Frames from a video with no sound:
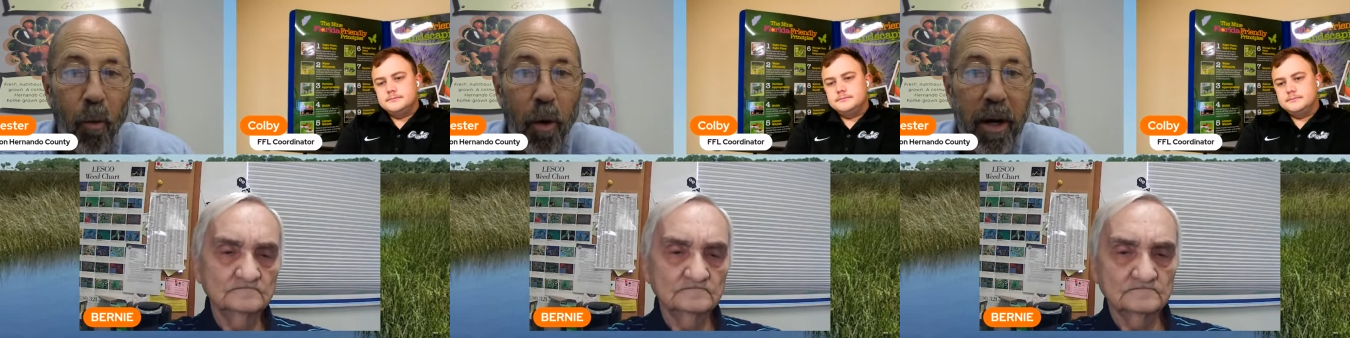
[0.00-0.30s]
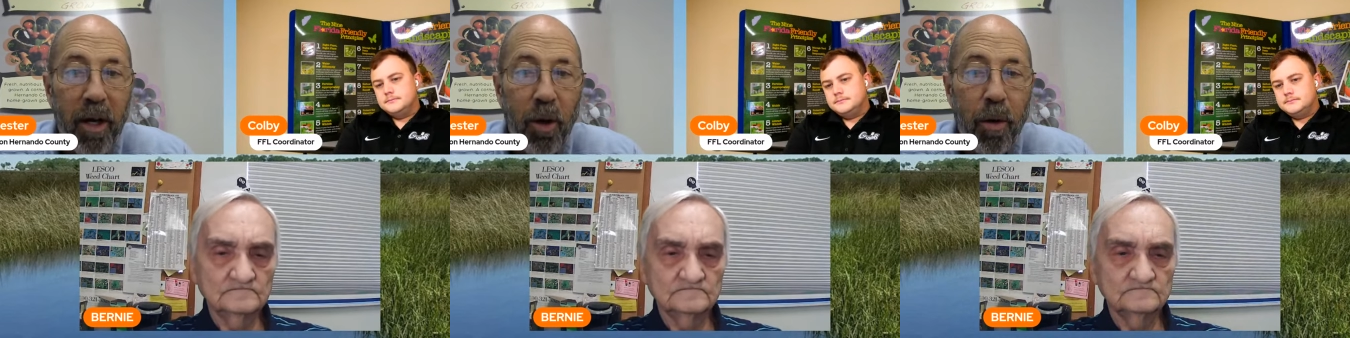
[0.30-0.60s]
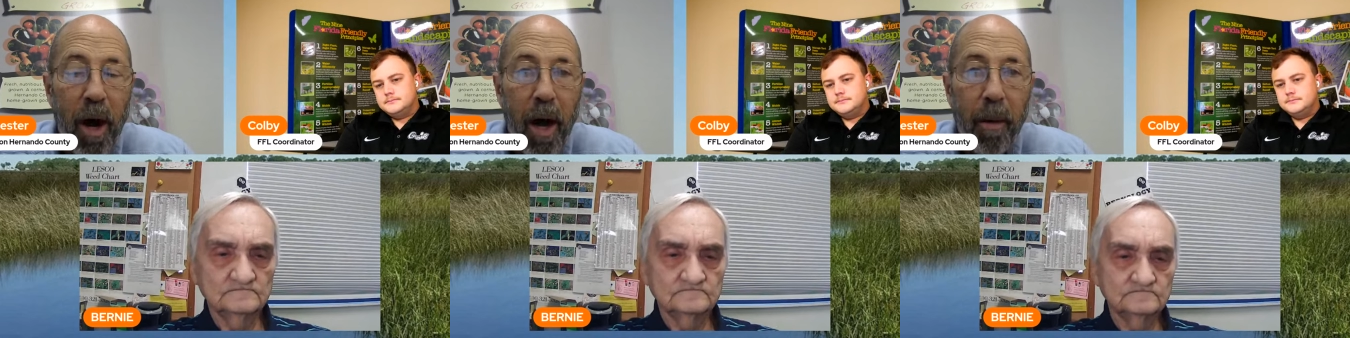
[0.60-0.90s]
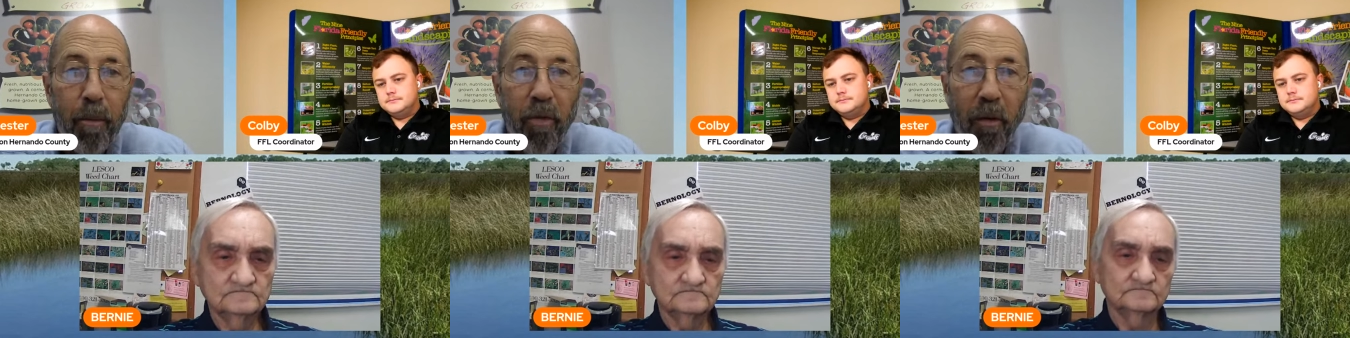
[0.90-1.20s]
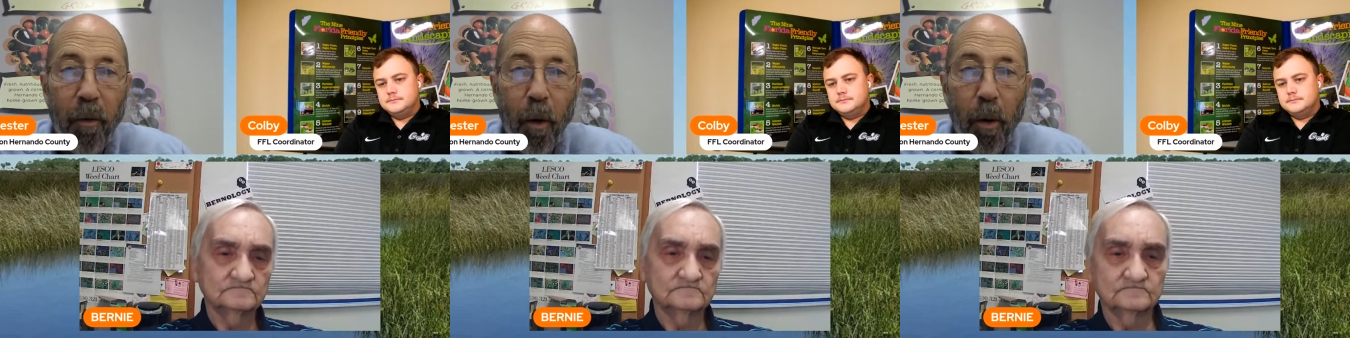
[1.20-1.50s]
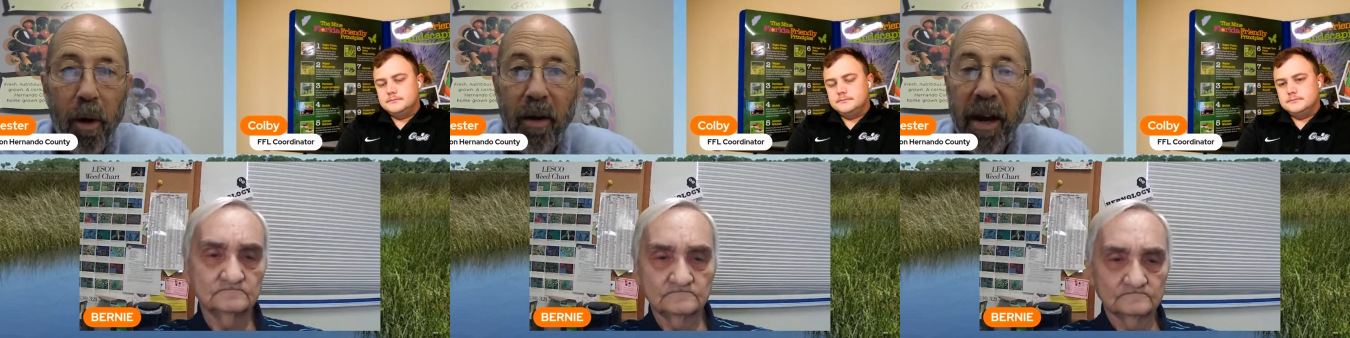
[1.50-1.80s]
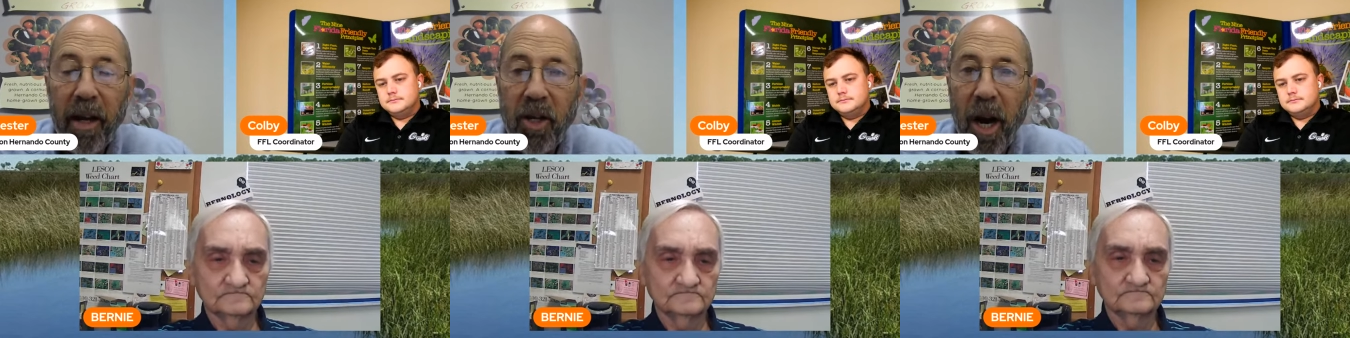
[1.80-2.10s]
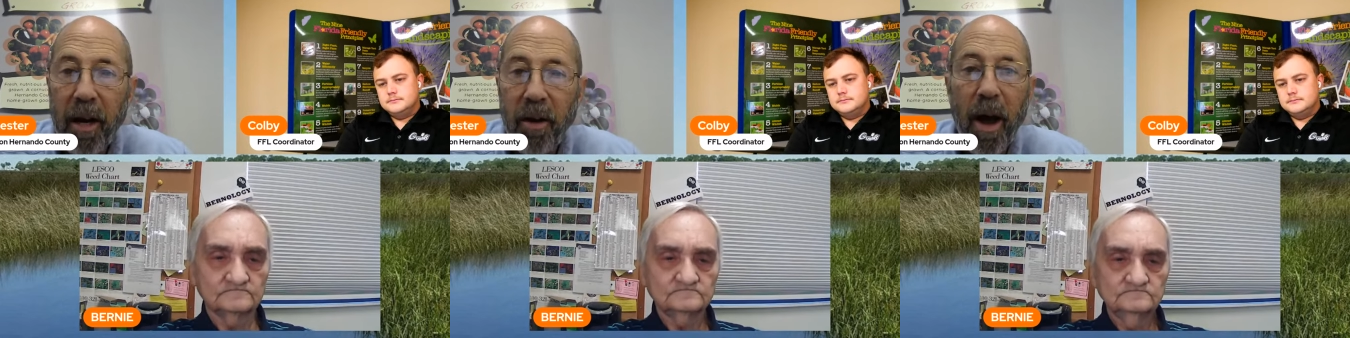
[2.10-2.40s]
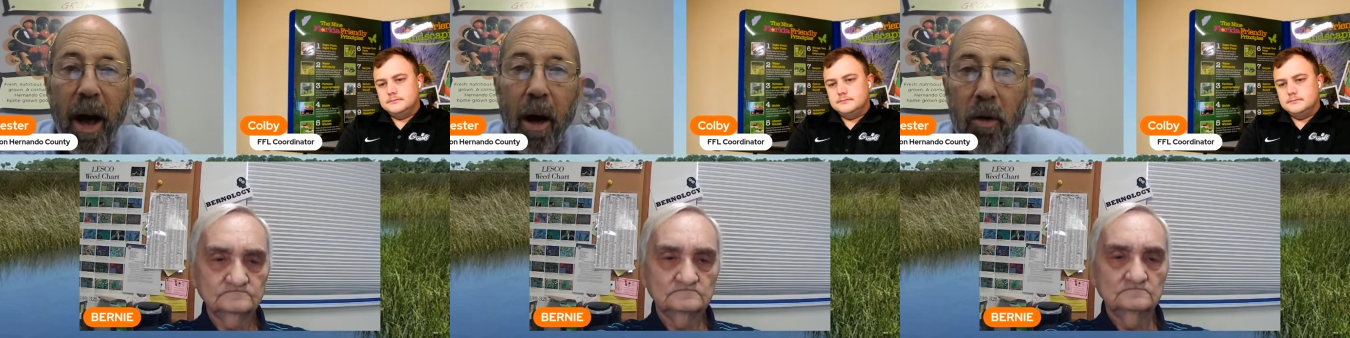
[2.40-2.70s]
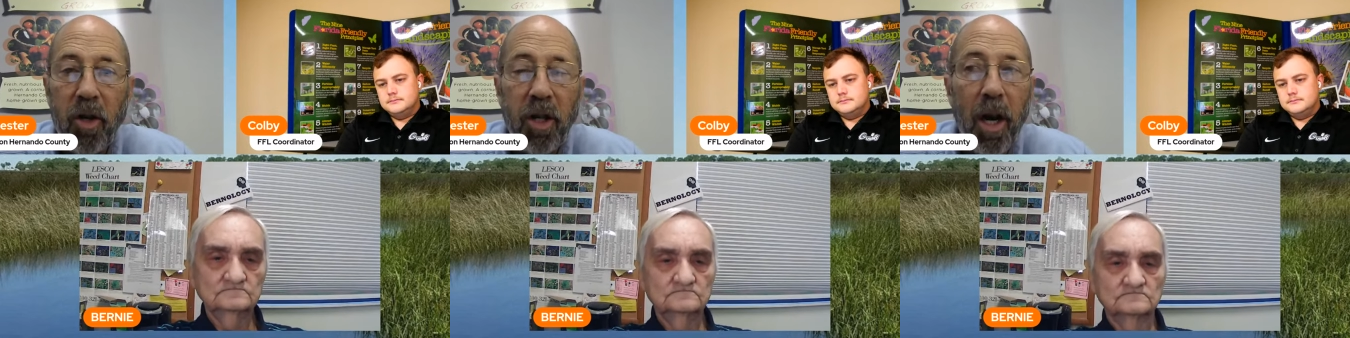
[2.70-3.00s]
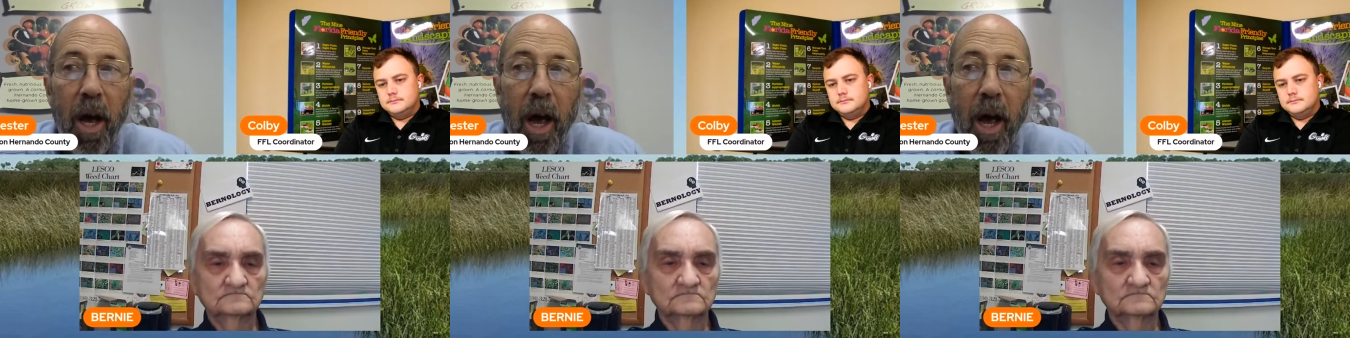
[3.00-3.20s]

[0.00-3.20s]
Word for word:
Speaker 1: really do not prefer living inside your house